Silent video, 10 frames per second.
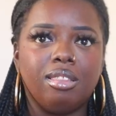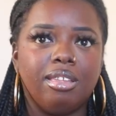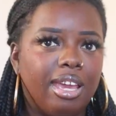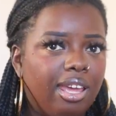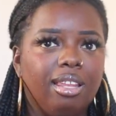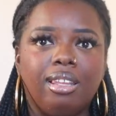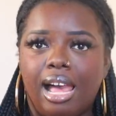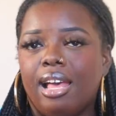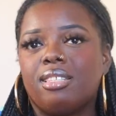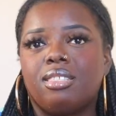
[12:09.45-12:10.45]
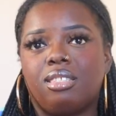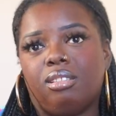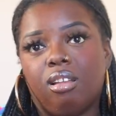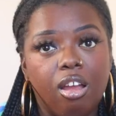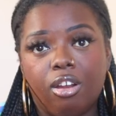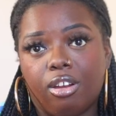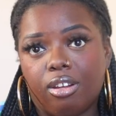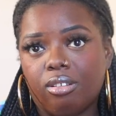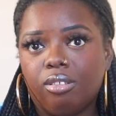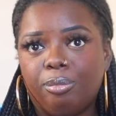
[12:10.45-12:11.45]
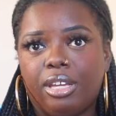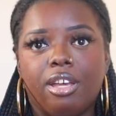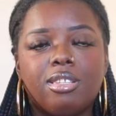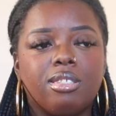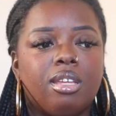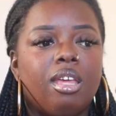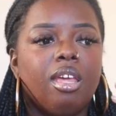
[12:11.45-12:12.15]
they last longer because